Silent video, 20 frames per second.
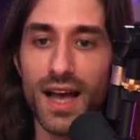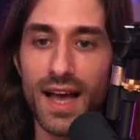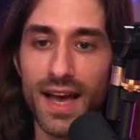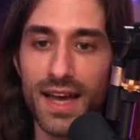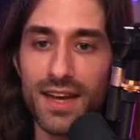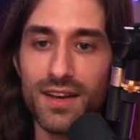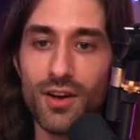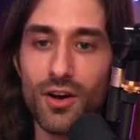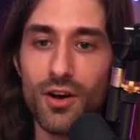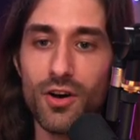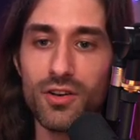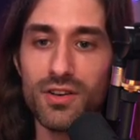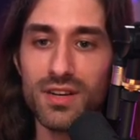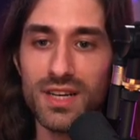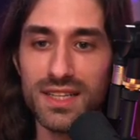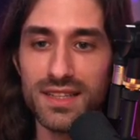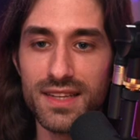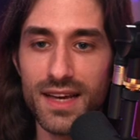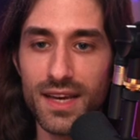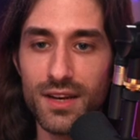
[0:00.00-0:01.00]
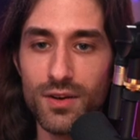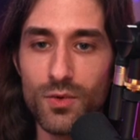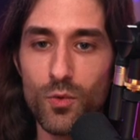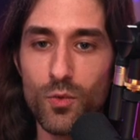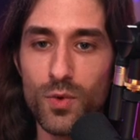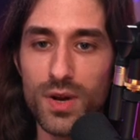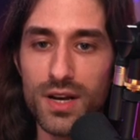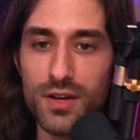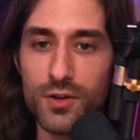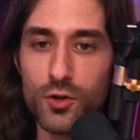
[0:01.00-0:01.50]
and only then
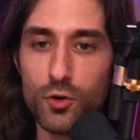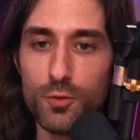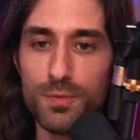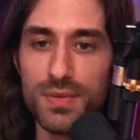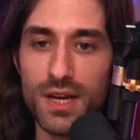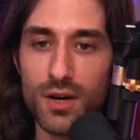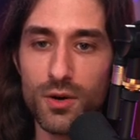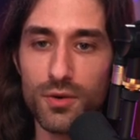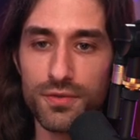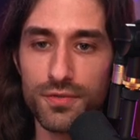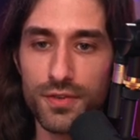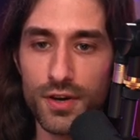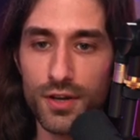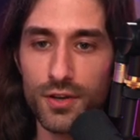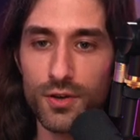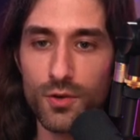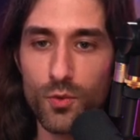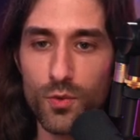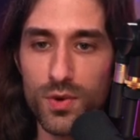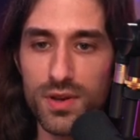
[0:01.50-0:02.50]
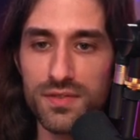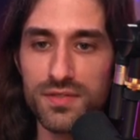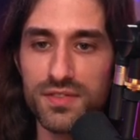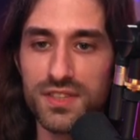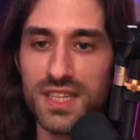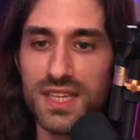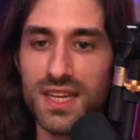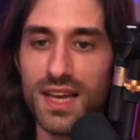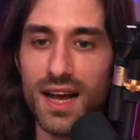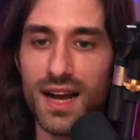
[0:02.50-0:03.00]
will you be offered with
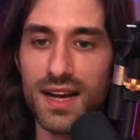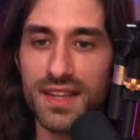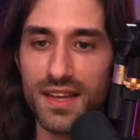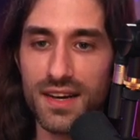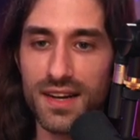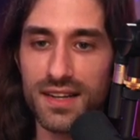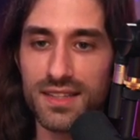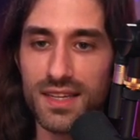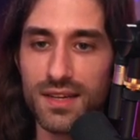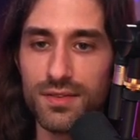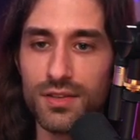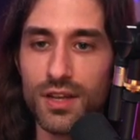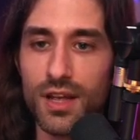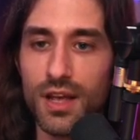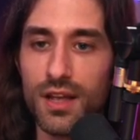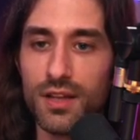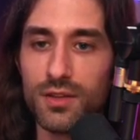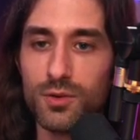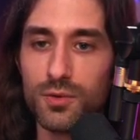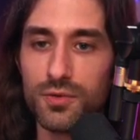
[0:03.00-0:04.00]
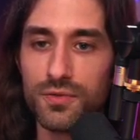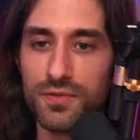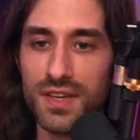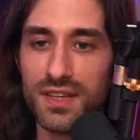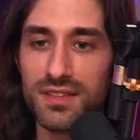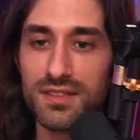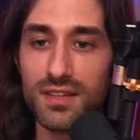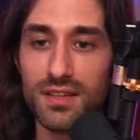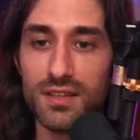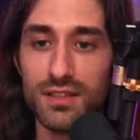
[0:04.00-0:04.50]
the alternatives to
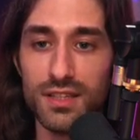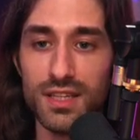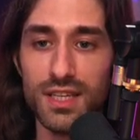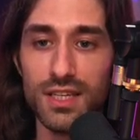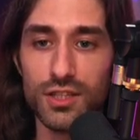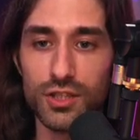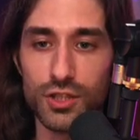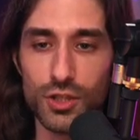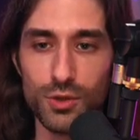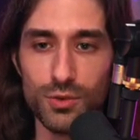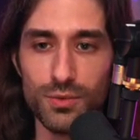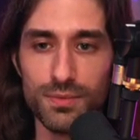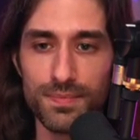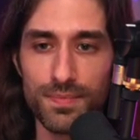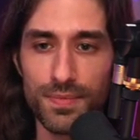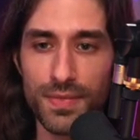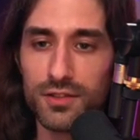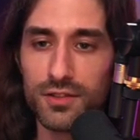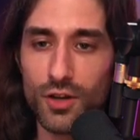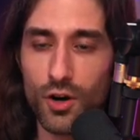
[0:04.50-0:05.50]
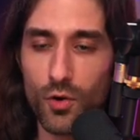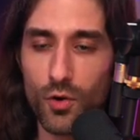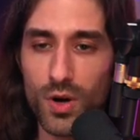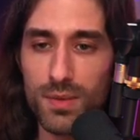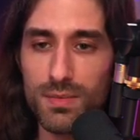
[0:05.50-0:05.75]
fix the issue. So